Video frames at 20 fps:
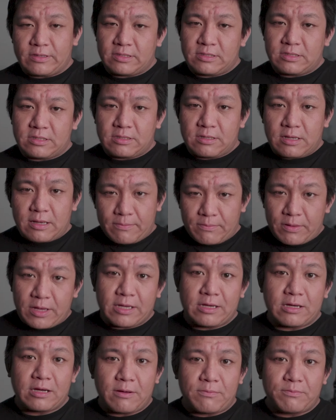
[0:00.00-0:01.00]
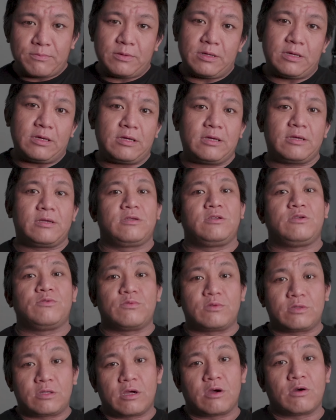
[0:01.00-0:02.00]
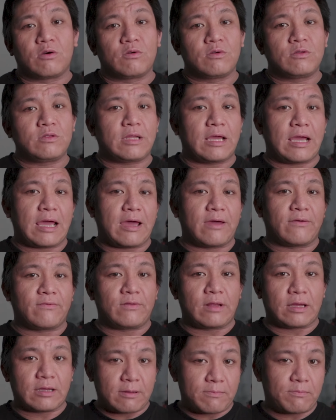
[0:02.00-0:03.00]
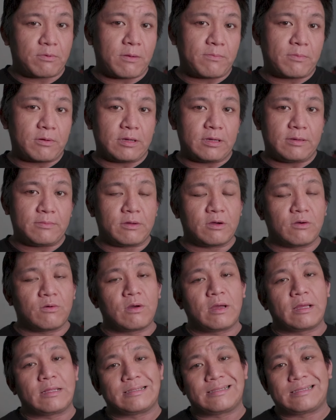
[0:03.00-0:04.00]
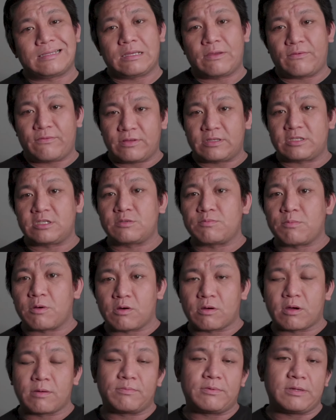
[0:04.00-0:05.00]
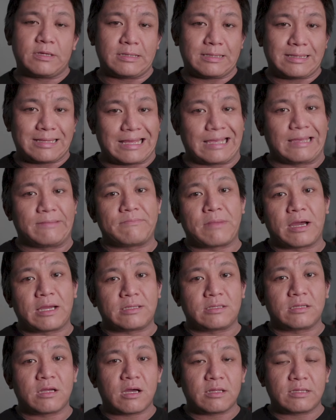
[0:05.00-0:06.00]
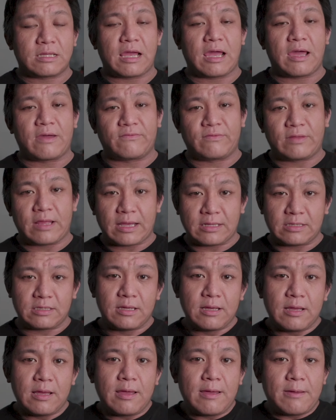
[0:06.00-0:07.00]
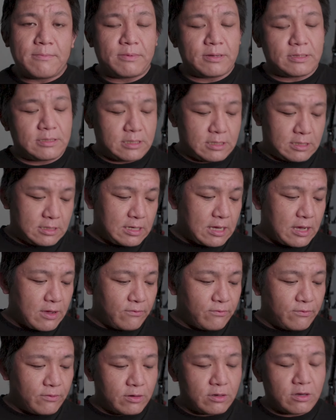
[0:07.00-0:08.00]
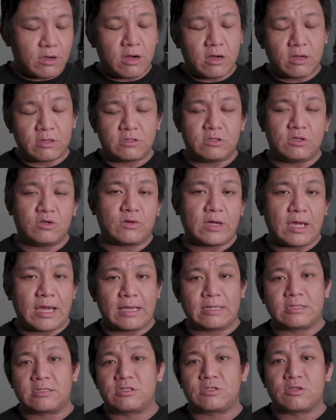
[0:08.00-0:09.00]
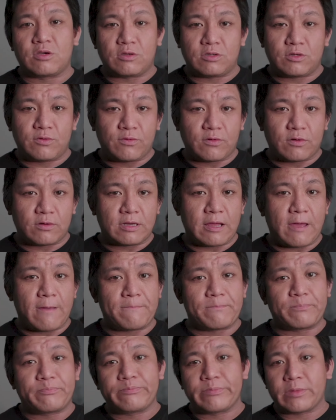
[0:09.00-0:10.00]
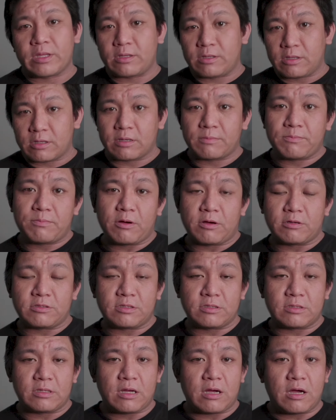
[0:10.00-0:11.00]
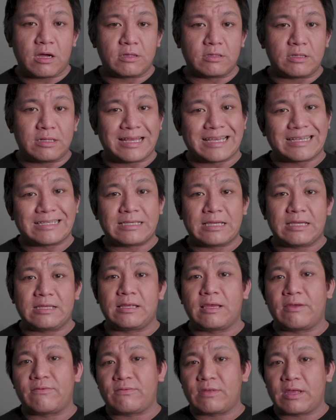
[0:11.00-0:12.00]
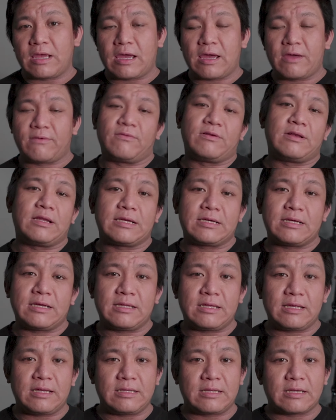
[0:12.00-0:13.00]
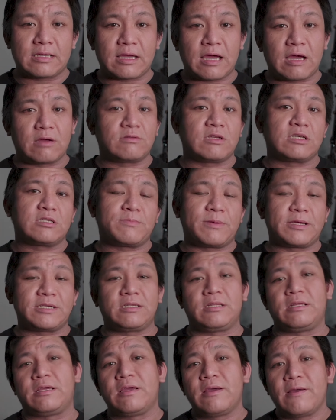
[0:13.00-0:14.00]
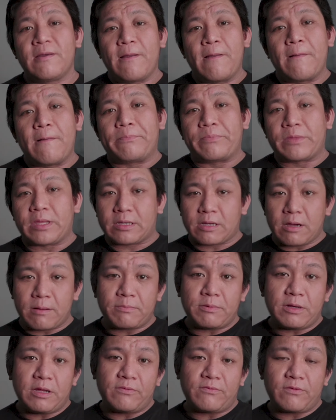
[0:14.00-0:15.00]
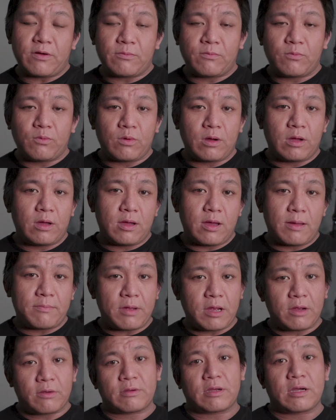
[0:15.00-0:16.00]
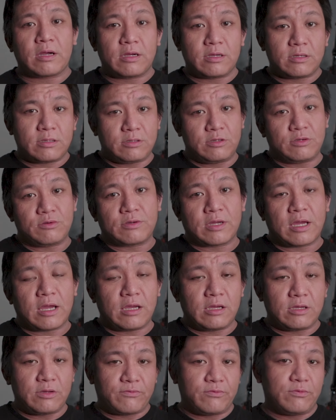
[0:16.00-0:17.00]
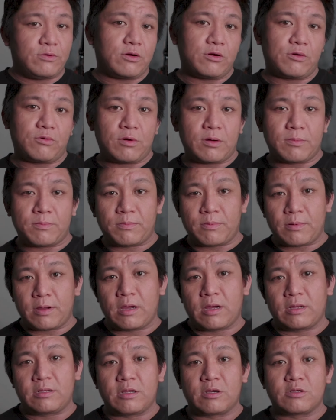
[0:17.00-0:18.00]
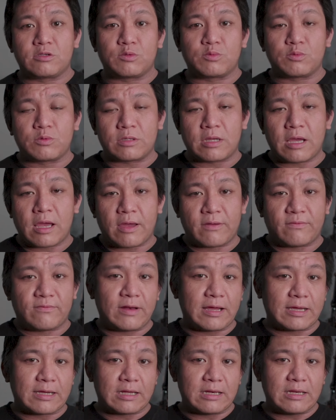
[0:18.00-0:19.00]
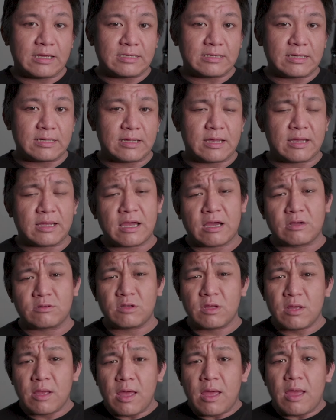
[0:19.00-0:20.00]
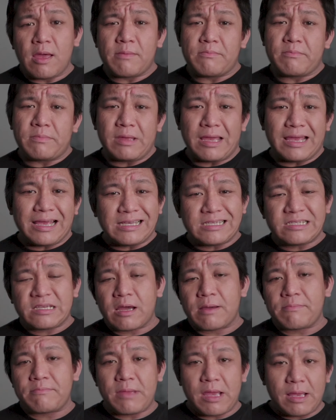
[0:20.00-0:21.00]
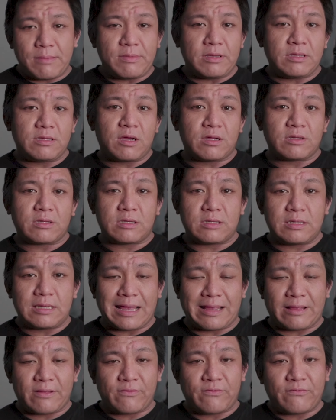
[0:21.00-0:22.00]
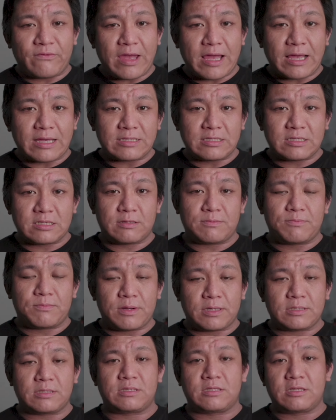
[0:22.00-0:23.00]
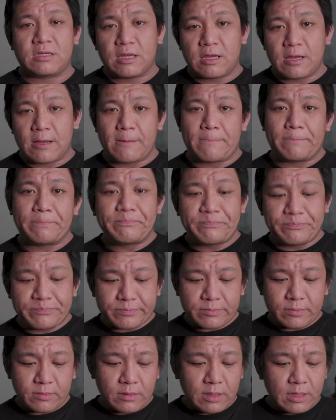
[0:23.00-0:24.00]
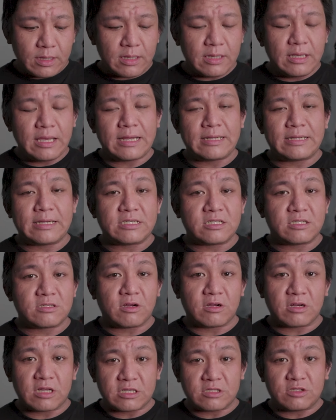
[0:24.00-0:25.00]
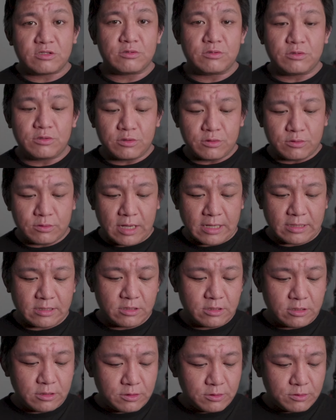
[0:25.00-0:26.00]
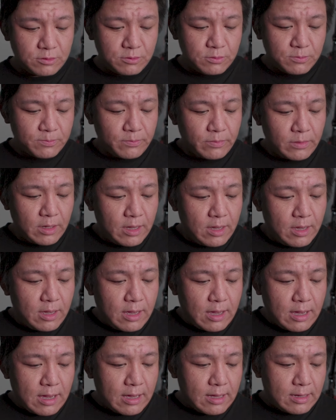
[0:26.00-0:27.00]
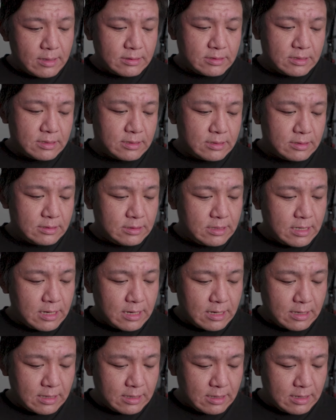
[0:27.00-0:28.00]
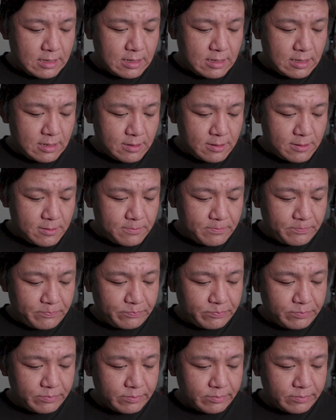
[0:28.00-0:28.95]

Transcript: it's a big company you would know they have like a proper email and if it's small company they might not have that but yeah further on you can search for them the, the person on linkedin if they have a linkedin account especially the company from uh, america uk europe uh, those would have like a linkedin account Asia maybe not that fast, but um, yeah, they're starting to do that too. And yeah, um,